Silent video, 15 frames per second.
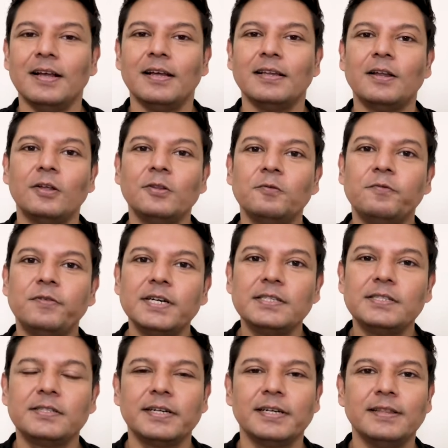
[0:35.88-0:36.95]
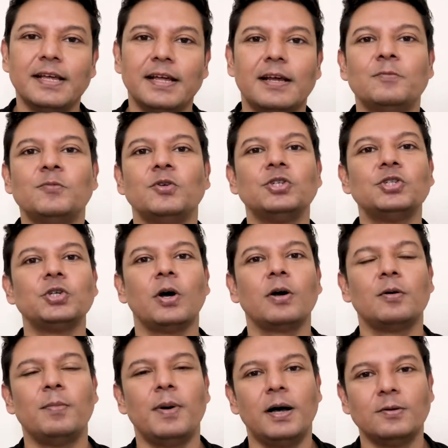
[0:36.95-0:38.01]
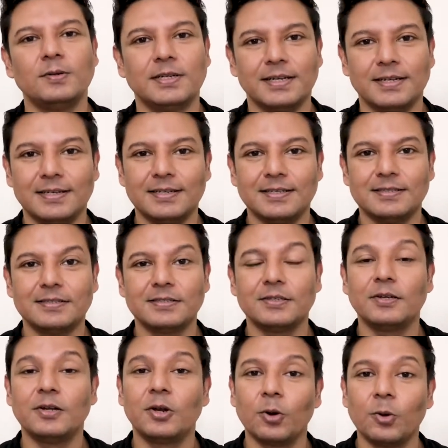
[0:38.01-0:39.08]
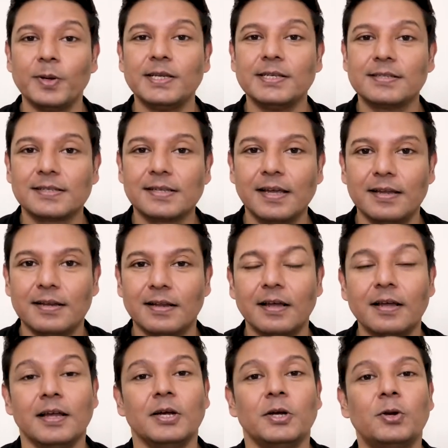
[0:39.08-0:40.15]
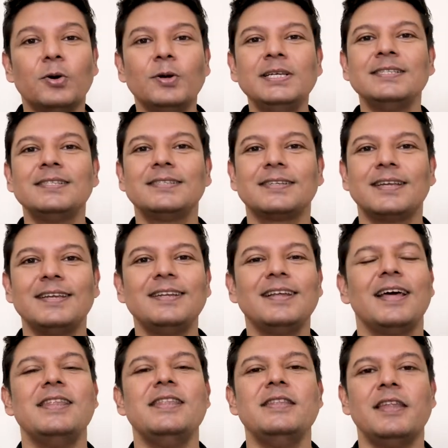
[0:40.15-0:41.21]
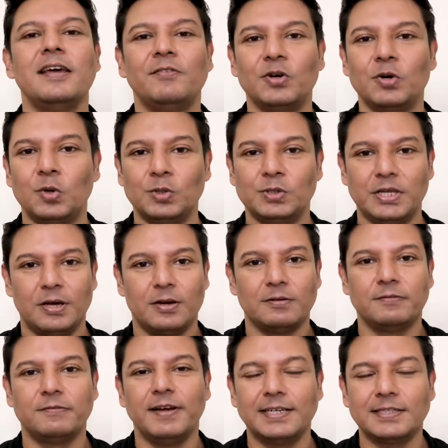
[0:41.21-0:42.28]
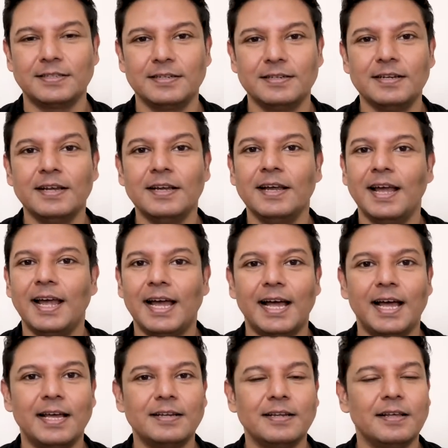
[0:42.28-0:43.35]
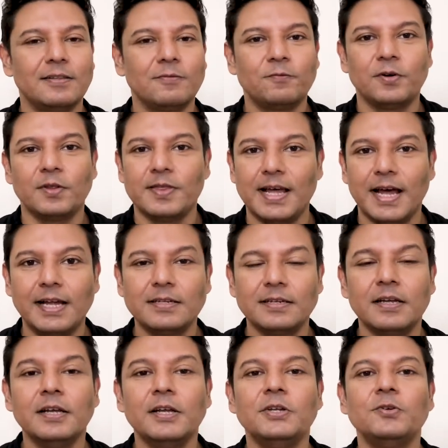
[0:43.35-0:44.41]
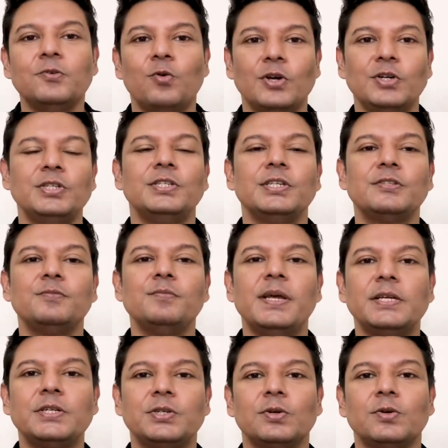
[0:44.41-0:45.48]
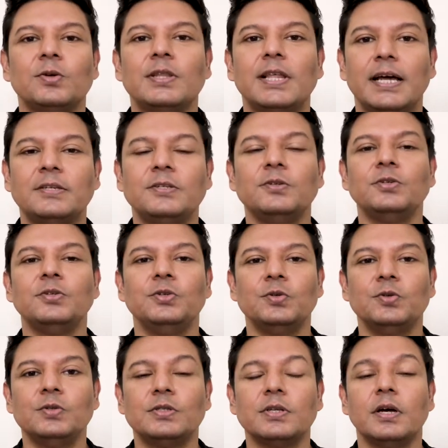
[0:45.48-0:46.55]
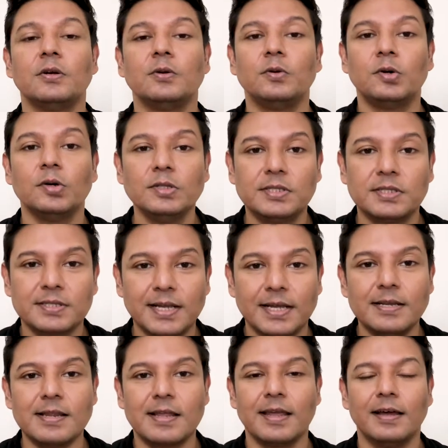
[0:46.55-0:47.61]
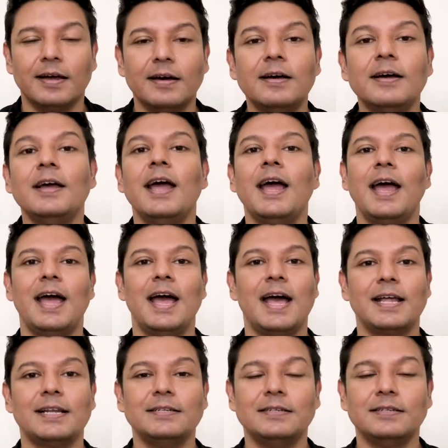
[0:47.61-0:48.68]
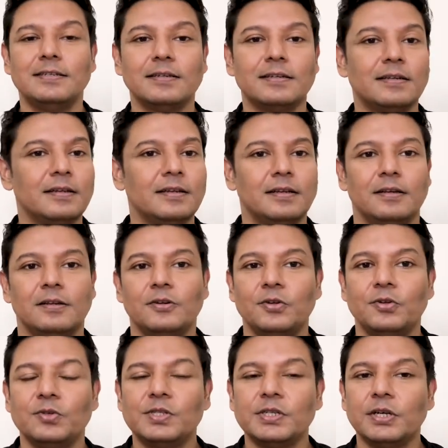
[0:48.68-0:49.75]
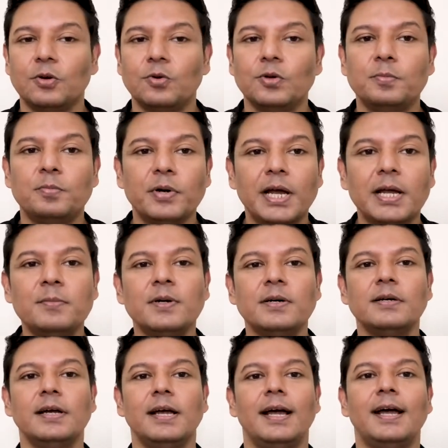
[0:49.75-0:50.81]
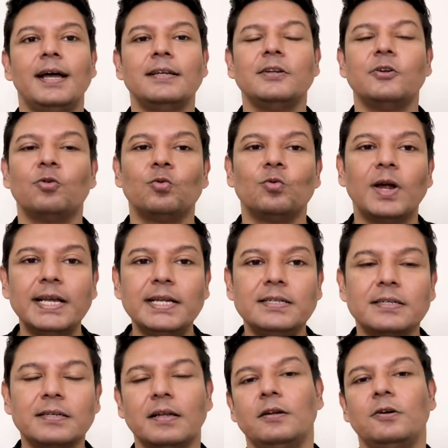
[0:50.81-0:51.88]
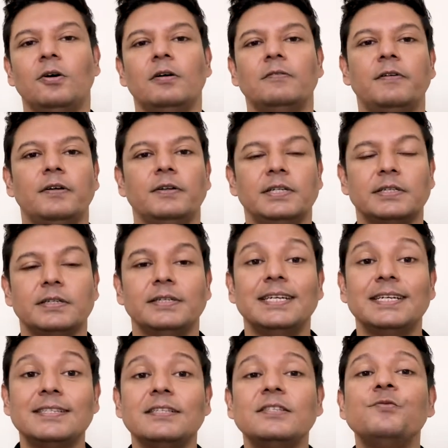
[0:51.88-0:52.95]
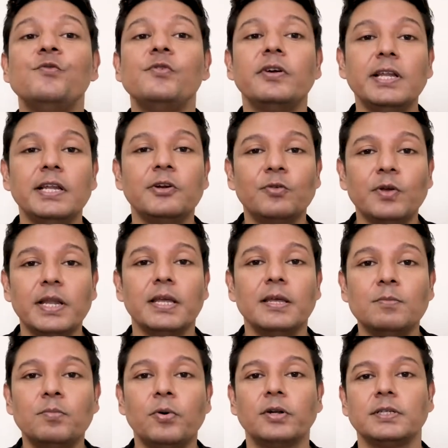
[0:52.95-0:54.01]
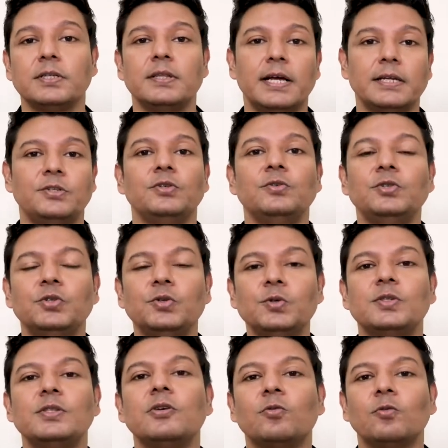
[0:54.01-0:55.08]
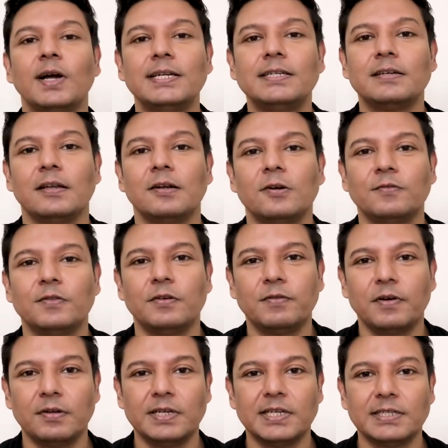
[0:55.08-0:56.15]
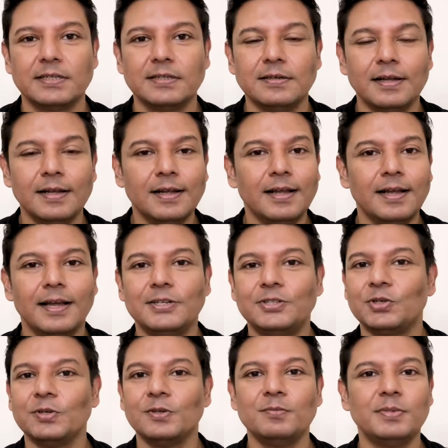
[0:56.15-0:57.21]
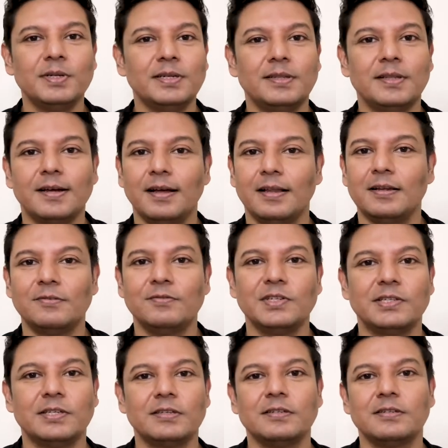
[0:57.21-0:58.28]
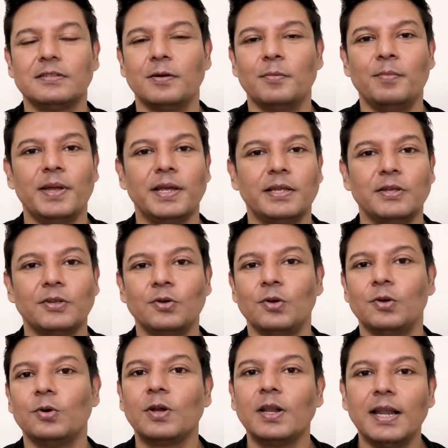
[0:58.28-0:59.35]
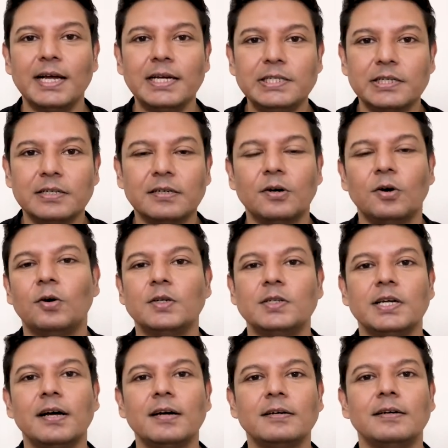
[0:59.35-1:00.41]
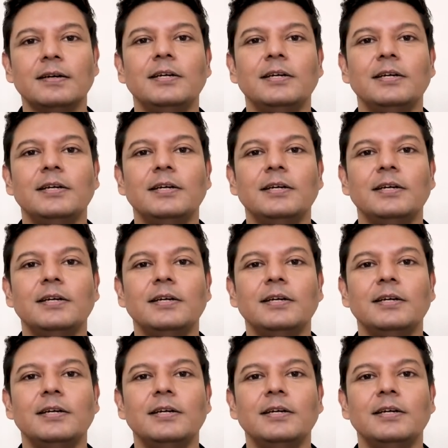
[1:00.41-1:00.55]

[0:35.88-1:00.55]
Now, the first trend that I'm going to talk about is glowing skin. Glowing skin never goes out of fashion, and for that, you want to just make sure that you use a good skincare and using a good primer and right color of foundation. Yes, it's really important that you use the right color of the foundation. It shouldn't be the color which is making you look lighter or darker.